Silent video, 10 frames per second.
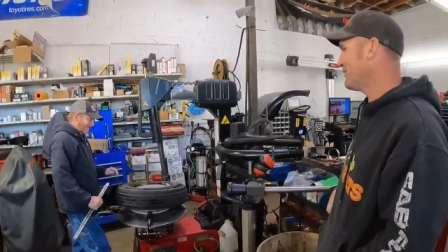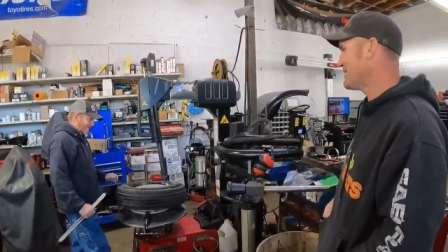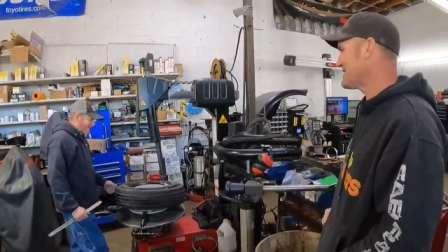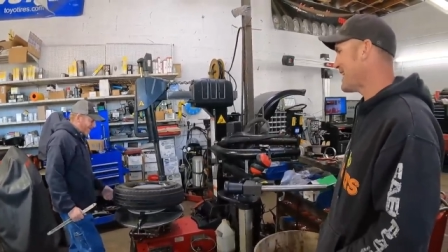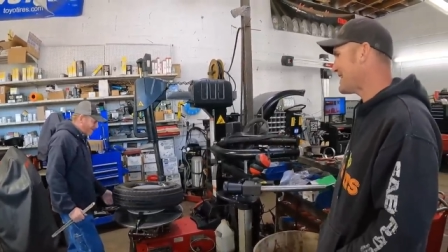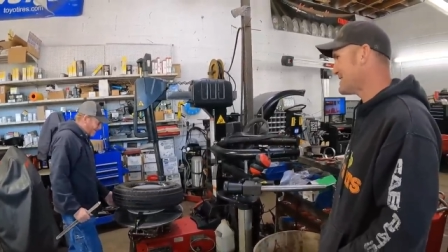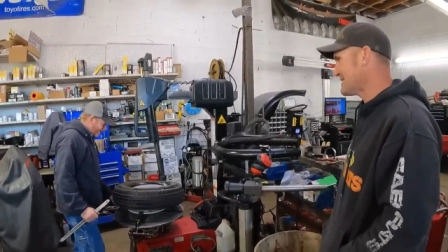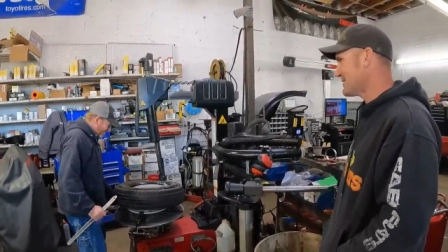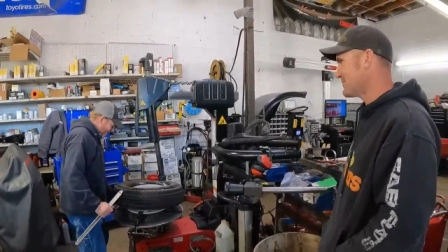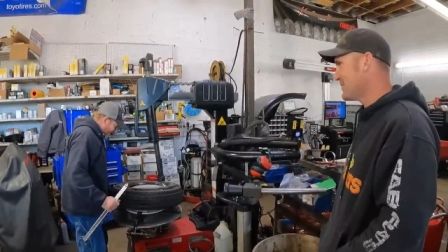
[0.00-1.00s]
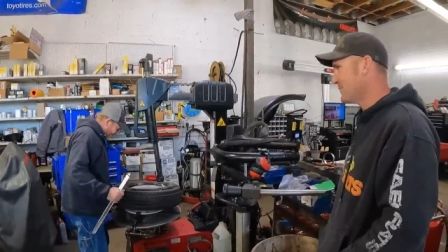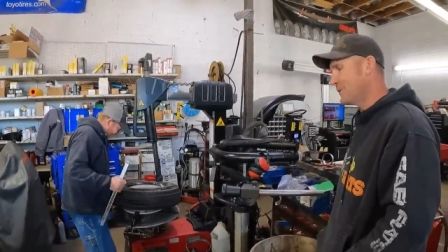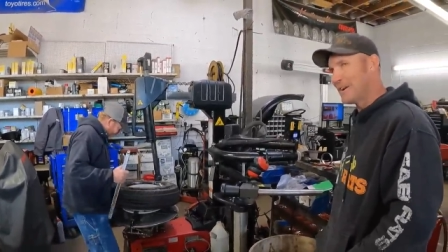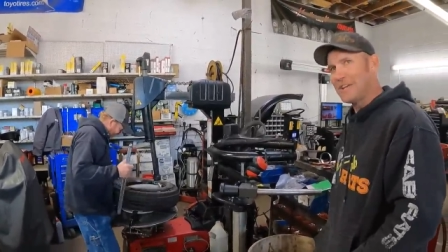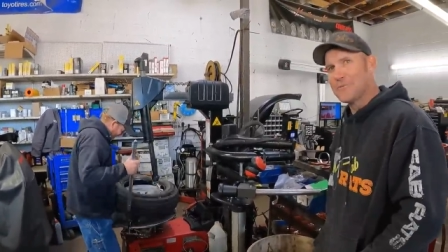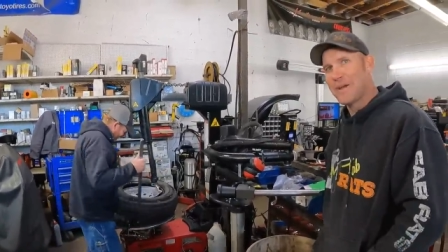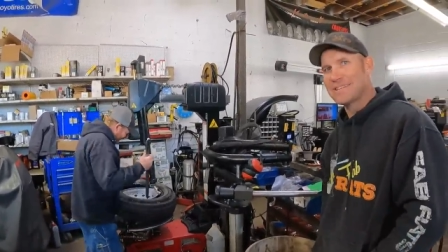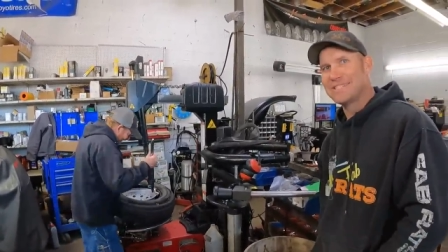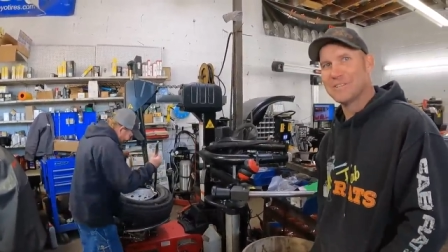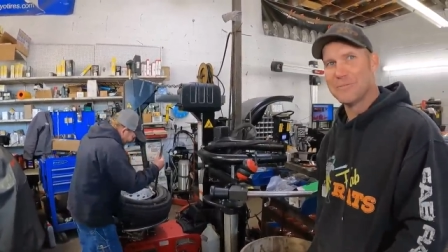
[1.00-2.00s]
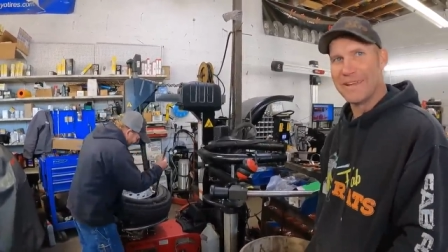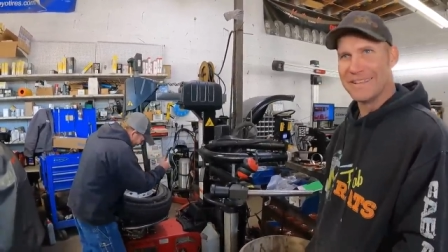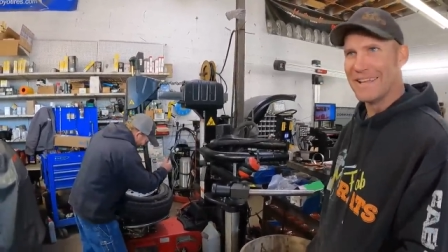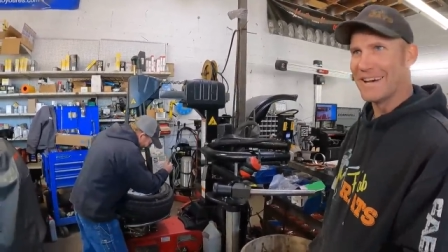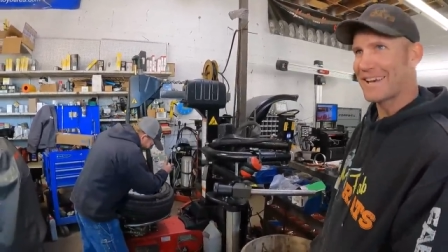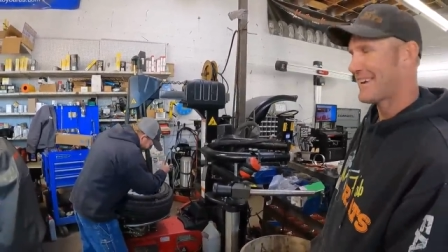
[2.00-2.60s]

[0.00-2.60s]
different sizes, so don't worry, you may still be in luck.